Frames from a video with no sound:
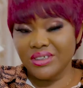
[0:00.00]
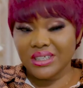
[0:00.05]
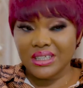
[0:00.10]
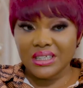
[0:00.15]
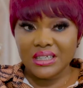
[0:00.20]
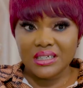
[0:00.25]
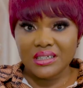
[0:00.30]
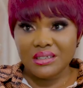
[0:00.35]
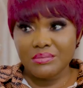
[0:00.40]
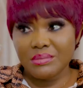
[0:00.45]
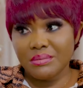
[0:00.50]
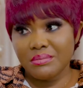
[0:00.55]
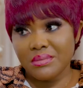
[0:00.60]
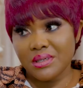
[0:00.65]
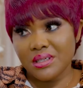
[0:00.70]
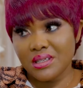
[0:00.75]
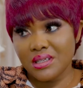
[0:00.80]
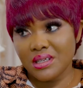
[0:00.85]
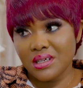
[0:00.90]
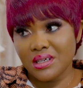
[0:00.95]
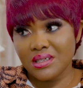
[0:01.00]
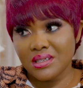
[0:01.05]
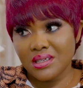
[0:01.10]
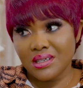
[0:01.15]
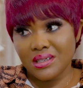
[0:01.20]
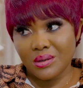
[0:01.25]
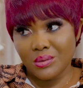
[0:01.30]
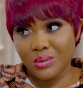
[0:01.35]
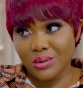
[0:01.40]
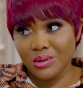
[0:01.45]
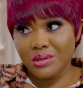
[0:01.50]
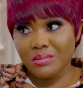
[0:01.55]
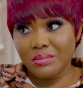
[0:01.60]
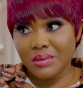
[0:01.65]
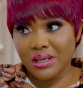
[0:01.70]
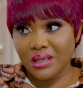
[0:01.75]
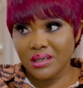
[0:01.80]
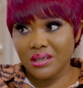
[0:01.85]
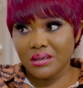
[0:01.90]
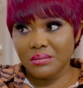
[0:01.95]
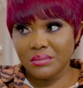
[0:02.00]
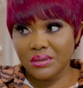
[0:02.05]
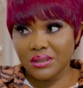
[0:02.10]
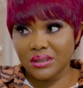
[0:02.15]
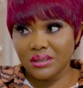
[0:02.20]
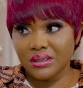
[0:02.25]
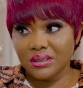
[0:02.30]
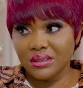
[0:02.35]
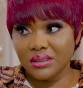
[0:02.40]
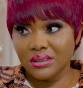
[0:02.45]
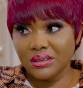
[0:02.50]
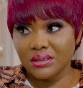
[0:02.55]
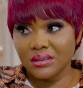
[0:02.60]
realized my mistakes and I want to make an amend.